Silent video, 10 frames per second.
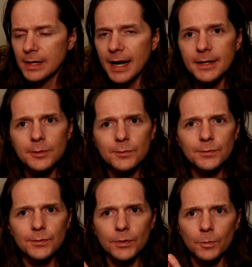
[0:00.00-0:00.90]
kind
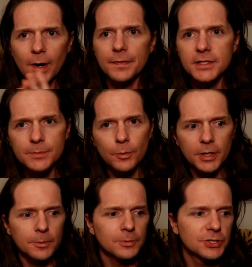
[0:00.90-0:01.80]
of the run this
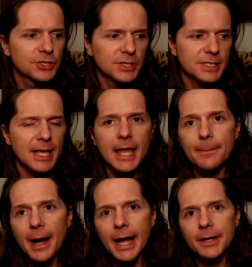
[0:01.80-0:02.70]
morning was just 8
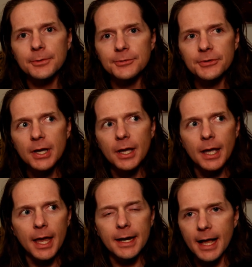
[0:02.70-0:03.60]
miles,
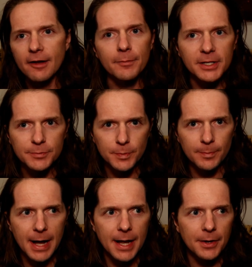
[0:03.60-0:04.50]
8.5 minutes per
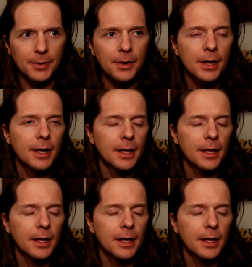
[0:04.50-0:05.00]
mile.